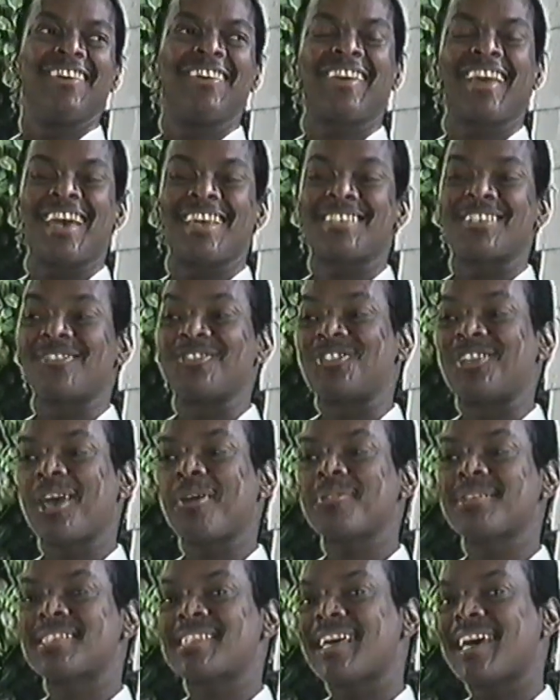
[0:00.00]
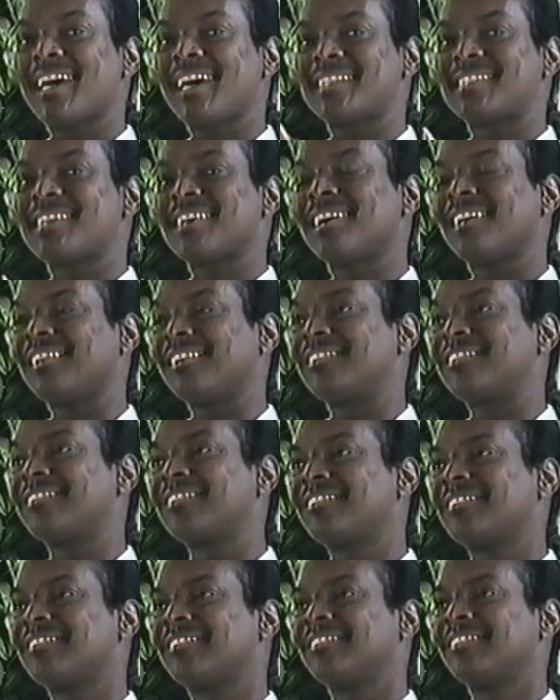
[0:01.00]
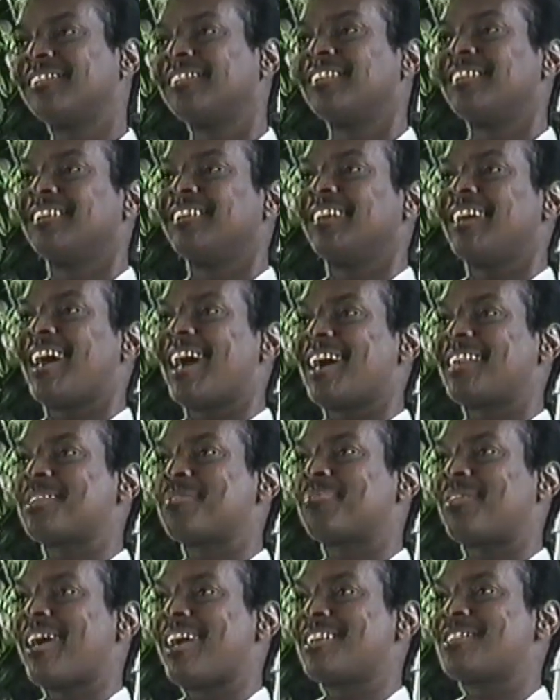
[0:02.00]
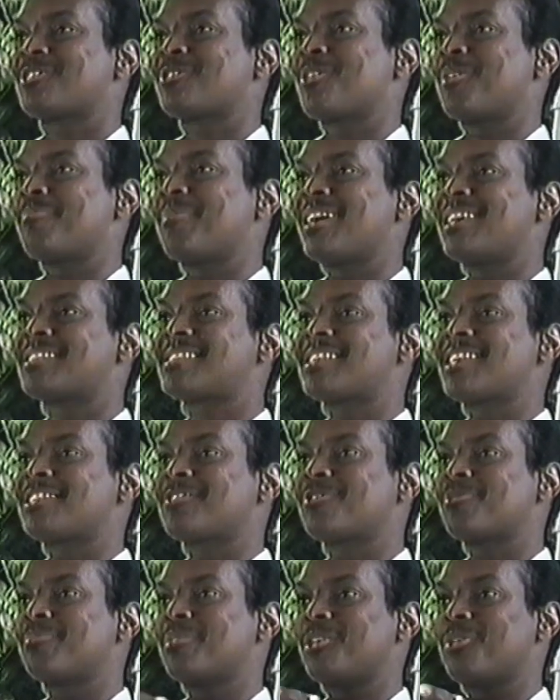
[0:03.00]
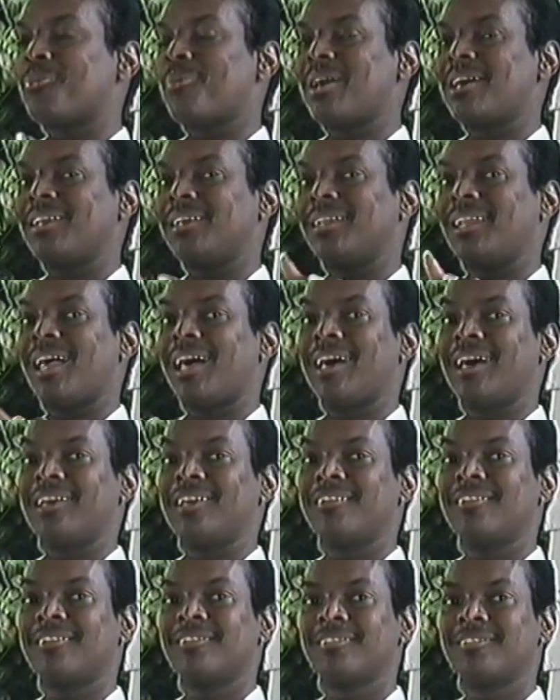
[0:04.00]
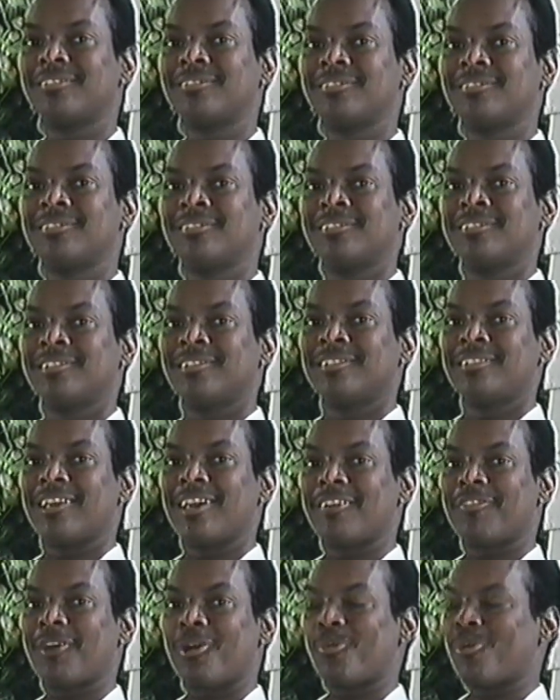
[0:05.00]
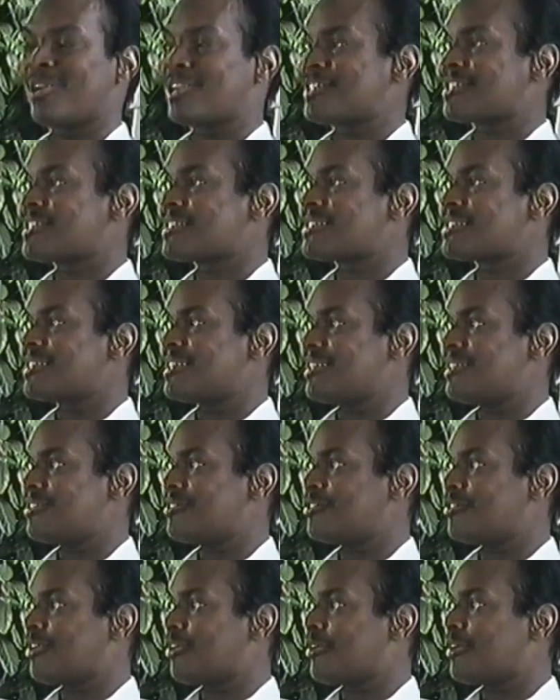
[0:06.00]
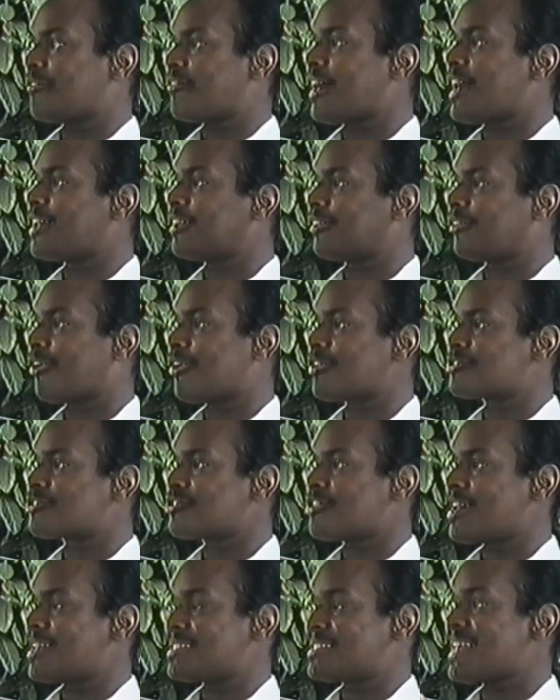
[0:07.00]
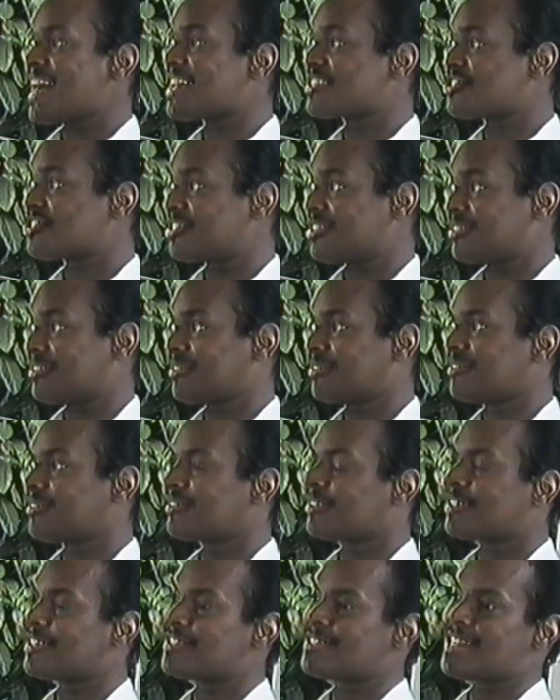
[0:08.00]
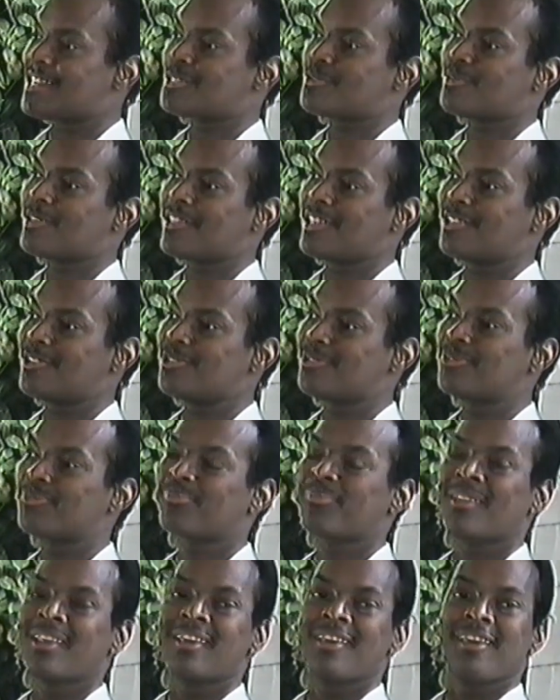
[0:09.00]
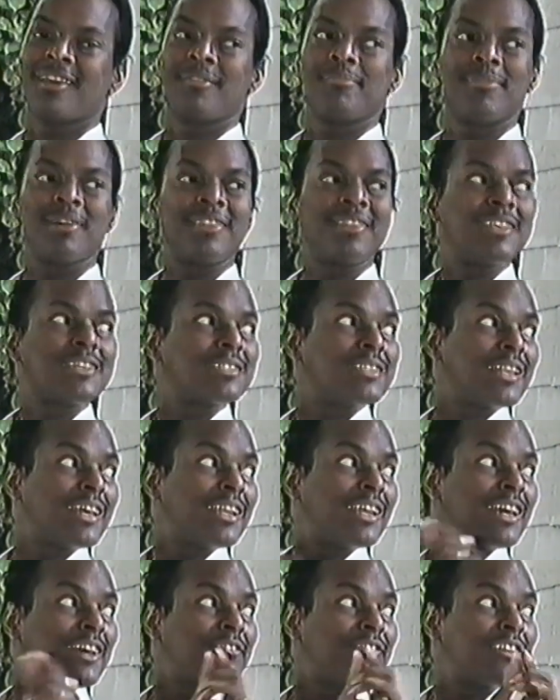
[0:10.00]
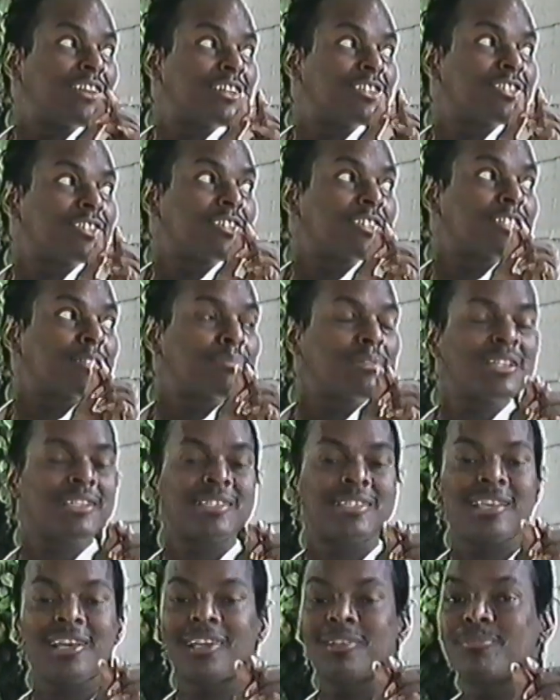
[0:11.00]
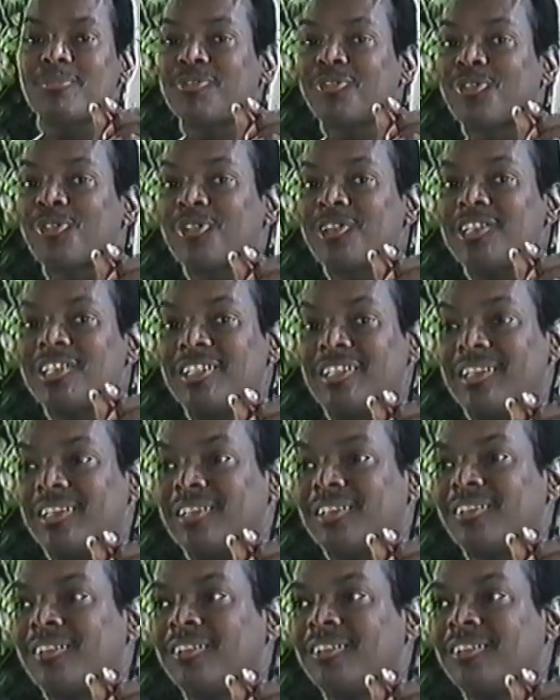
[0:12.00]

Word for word: Okay, so Jay was the head teller at the branch, so it made sense for me to wait in line mm -hmm. if I wanted to see, you know, if I had a large transaction, mm-hmm. because mm -hmm. that's what they do. Mm -hmm. But this lady had finished a split second before he did,